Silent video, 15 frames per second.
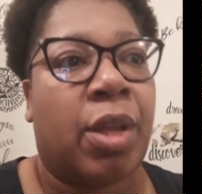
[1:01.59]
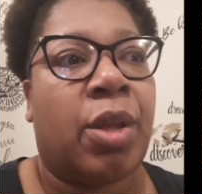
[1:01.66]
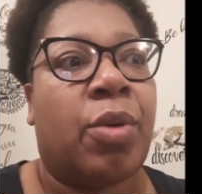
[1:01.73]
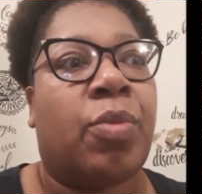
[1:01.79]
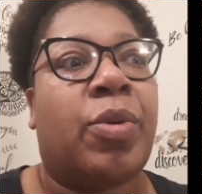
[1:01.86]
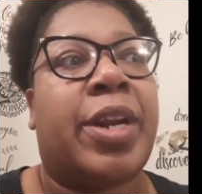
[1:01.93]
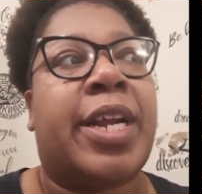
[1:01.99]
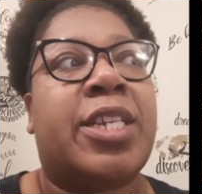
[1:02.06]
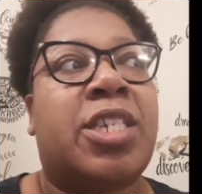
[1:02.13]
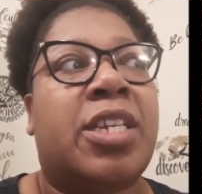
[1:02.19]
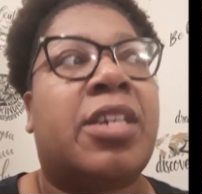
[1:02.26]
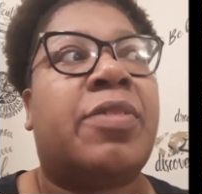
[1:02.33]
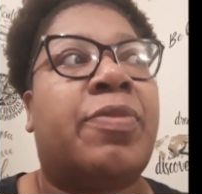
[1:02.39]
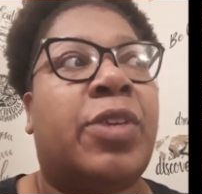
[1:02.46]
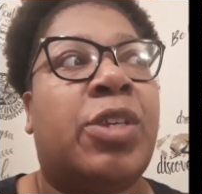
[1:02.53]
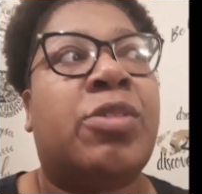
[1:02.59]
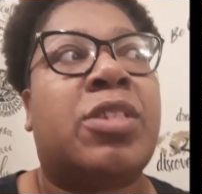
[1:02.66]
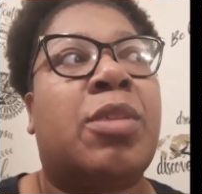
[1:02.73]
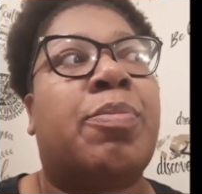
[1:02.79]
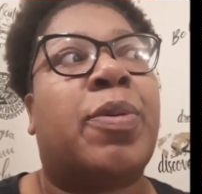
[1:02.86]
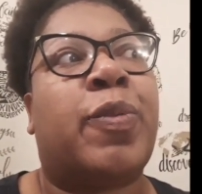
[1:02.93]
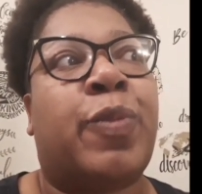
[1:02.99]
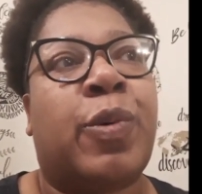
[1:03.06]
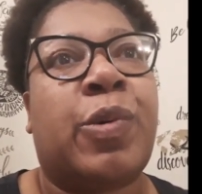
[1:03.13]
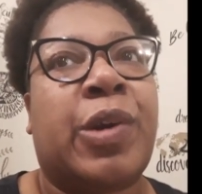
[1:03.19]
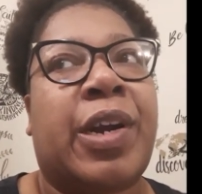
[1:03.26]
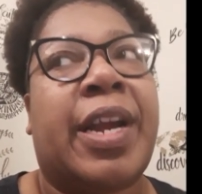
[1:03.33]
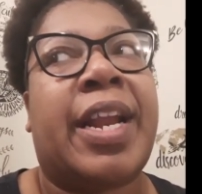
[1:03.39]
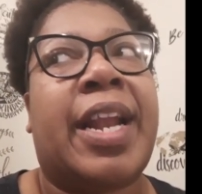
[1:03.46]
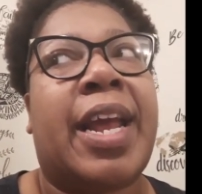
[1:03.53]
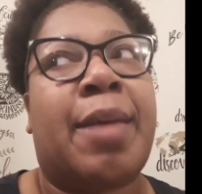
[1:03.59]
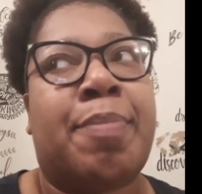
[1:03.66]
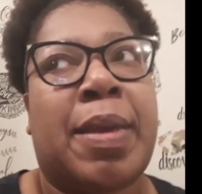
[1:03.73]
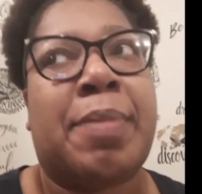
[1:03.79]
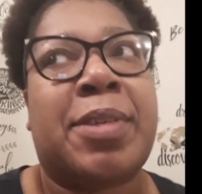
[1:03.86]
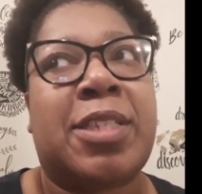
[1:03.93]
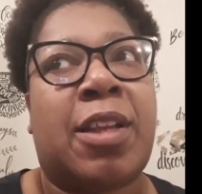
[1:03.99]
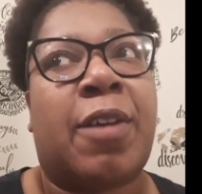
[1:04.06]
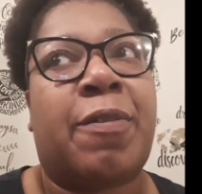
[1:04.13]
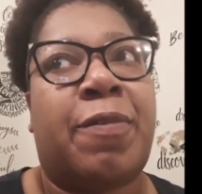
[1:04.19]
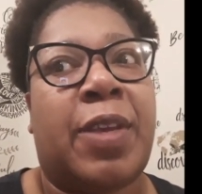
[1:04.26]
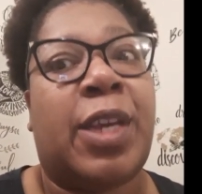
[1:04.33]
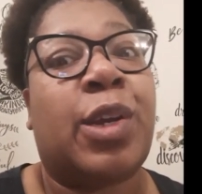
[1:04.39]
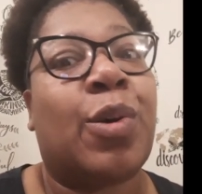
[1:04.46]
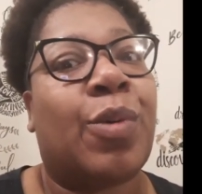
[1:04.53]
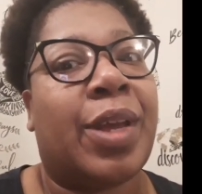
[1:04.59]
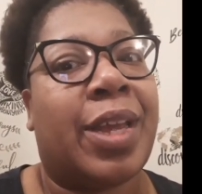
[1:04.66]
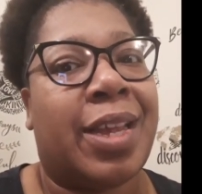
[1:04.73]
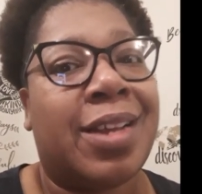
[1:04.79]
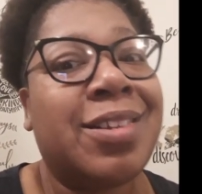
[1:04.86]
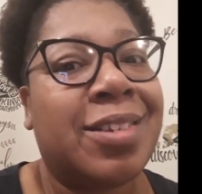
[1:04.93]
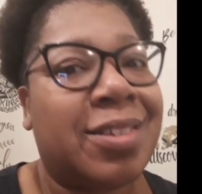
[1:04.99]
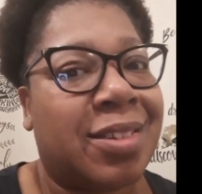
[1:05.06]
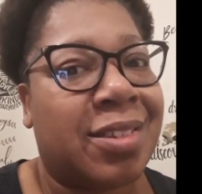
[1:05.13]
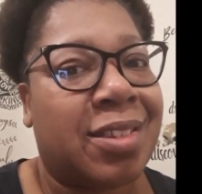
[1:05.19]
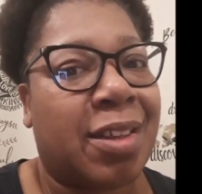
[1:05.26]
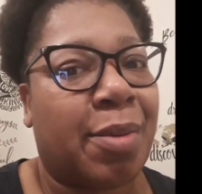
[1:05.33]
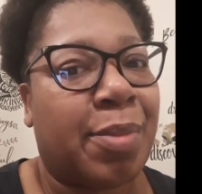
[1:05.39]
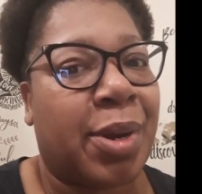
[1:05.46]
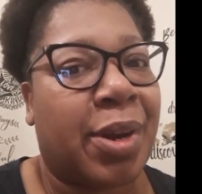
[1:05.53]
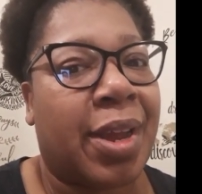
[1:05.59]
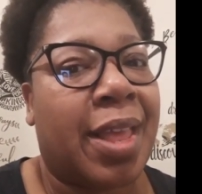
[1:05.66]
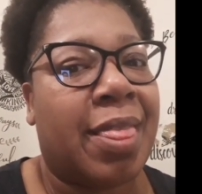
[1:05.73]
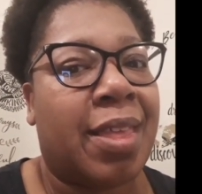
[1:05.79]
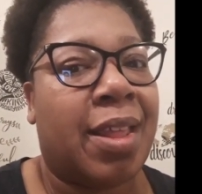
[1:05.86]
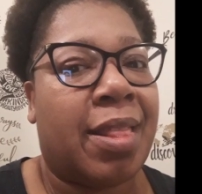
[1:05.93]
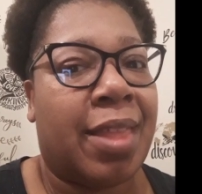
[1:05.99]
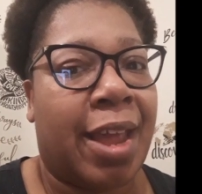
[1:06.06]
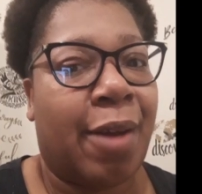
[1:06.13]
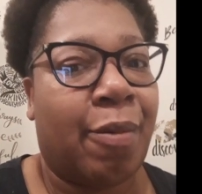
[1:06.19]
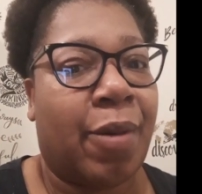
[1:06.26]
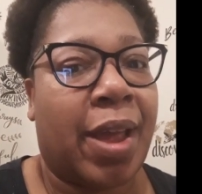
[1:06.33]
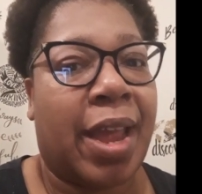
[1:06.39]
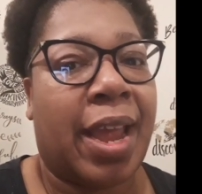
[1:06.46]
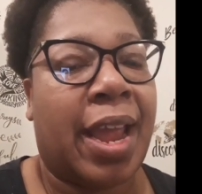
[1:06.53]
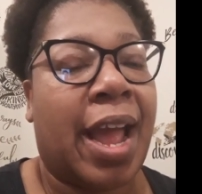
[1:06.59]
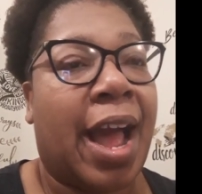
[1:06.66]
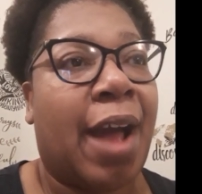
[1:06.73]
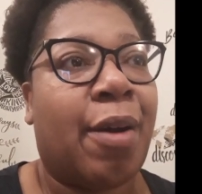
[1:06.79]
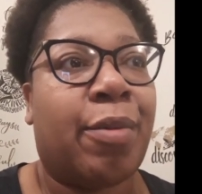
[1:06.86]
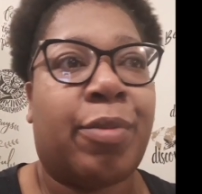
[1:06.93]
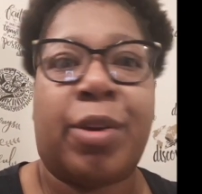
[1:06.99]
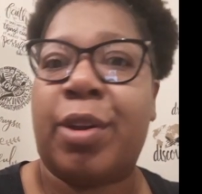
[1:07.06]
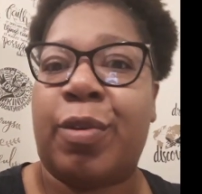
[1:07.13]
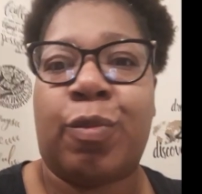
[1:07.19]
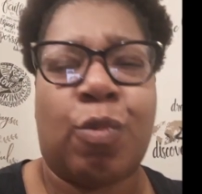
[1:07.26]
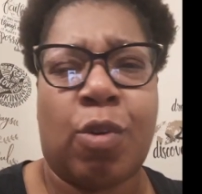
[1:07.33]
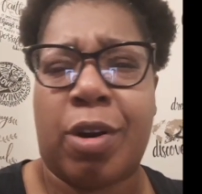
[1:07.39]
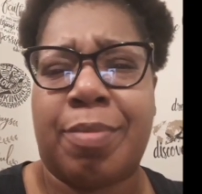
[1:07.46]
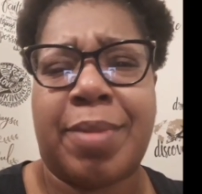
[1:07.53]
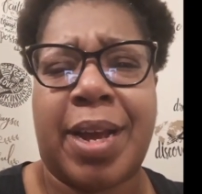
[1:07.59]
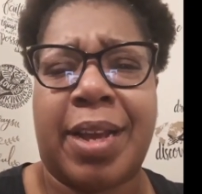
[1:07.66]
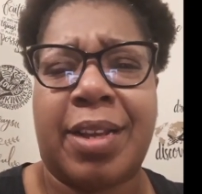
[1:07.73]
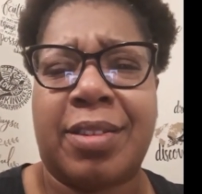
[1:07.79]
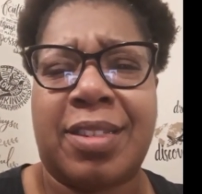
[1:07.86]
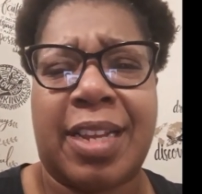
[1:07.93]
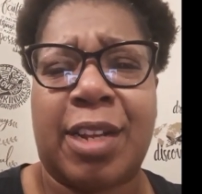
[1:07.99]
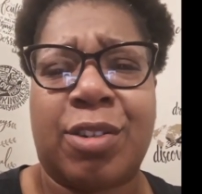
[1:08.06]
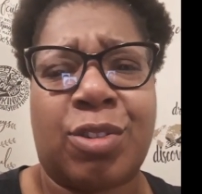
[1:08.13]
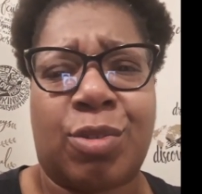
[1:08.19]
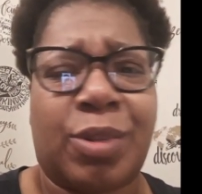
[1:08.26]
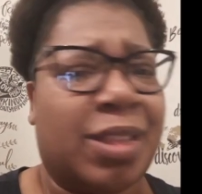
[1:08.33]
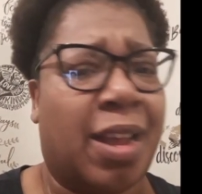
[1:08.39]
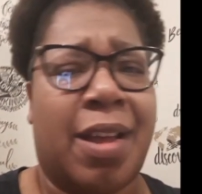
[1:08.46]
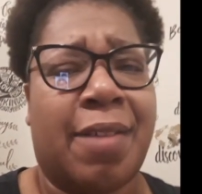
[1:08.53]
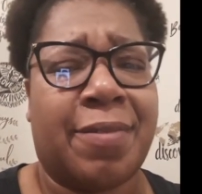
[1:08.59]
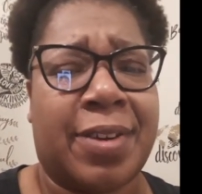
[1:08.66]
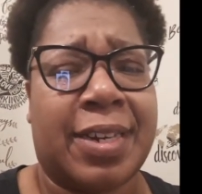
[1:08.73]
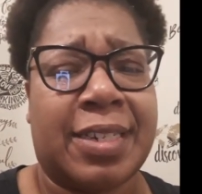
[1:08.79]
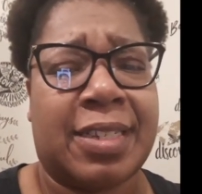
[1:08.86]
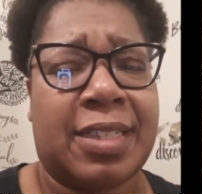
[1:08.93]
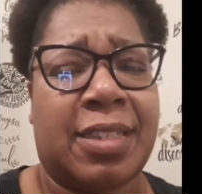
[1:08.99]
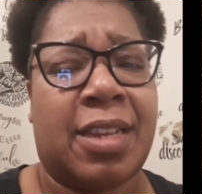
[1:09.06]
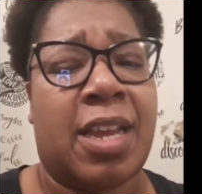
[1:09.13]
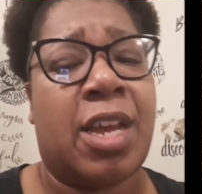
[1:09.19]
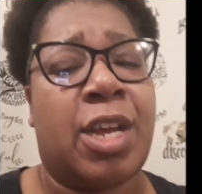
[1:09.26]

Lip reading: when I should have used it before and had baby soft feet going into the summer. And then that way I could have worn my sandals with confidence.